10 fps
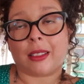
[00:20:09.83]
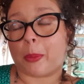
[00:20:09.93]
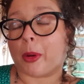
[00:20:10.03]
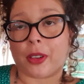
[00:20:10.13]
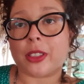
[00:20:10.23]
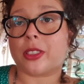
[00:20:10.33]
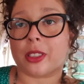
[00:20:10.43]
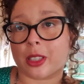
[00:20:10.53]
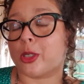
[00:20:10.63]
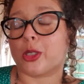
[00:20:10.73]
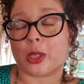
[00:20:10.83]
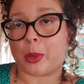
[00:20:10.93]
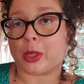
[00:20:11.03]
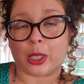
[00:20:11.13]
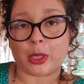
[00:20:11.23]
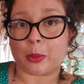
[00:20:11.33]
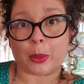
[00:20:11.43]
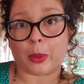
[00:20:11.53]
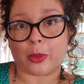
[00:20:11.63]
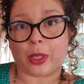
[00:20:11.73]
professionally you shouldn't be touching
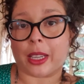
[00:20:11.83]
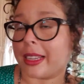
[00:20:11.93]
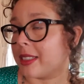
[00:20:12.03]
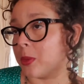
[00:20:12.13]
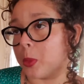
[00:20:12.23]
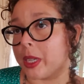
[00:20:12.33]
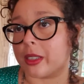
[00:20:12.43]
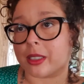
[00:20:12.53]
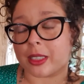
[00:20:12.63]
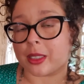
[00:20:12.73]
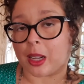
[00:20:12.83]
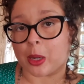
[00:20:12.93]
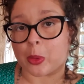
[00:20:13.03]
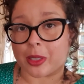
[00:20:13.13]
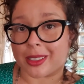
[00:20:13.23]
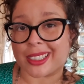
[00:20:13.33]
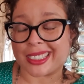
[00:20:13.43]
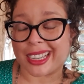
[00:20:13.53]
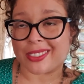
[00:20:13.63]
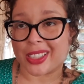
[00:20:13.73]
people's feet. It's weird, it's awkward, it's
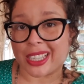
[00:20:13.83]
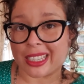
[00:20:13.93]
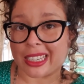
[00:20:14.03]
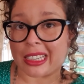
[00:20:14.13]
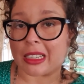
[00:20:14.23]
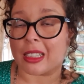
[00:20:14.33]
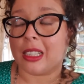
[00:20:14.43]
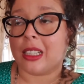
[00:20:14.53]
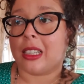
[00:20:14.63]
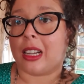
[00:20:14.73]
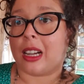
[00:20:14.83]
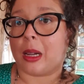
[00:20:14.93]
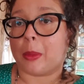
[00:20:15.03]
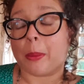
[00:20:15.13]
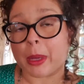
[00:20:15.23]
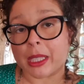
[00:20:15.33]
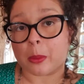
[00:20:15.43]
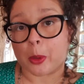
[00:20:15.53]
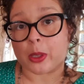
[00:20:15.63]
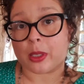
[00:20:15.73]
kind of icky. It makes the
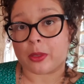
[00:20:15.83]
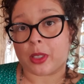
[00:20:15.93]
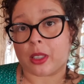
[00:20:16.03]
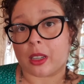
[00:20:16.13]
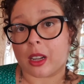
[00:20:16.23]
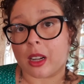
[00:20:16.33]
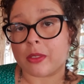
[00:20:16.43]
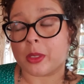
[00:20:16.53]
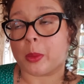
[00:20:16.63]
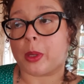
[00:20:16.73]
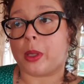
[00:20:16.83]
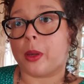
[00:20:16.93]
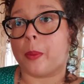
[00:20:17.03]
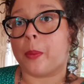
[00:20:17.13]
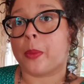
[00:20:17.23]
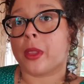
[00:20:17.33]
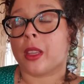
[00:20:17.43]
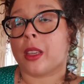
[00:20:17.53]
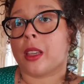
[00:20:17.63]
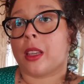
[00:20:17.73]
person feel uncomfortable.
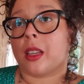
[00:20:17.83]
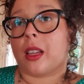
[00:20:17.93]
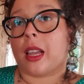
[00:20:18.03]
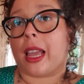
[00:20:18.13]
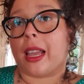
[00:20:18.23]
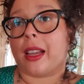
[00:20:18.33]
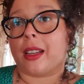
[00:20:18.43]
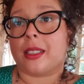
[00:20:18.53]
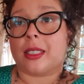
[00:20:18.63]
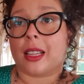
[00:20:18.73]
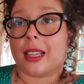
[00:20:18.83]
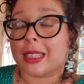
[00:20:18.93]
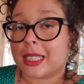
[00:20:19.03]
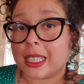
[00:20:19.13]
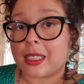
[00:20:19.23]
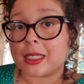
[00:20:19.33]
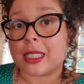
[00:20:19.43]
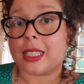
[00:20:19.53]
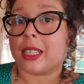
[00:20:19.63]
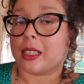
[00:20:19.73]
And
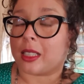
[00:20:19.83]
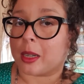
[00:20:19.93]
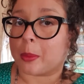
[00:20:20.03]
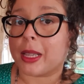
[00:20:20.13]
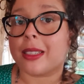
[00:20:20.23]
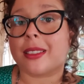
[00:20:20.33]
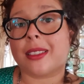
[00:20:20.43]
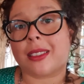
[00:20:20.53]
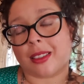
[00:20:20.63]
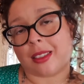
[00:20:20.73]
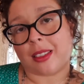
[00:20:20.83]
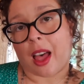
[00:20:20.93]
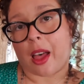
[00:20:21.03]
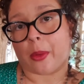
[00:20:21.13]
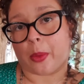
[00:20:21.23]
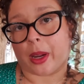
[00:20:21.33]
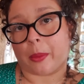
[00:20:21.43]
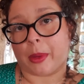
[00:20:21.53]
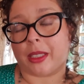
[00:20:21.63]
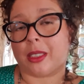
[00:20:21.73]
legally, in a lot of places, it's not
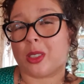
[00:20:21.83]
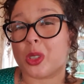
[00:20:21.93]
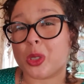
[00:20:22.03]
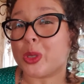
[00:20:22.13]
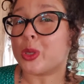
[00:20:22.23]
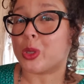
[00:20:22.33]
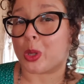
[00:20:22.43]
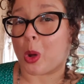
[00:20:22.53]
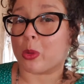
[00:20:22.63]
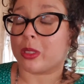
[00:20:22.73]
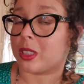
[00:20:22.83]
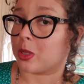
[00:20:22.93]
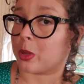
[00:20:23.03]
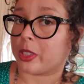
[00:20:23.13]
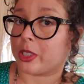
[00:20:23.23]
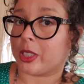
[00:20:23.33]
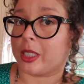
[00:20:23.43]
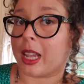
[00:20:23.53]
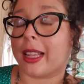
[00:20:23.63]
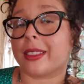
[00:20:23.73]
recommended. So use your own
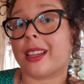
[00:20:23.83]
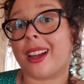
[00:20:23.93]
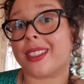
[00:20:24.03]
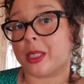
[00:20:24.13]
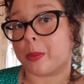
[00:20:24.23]
discretion at touching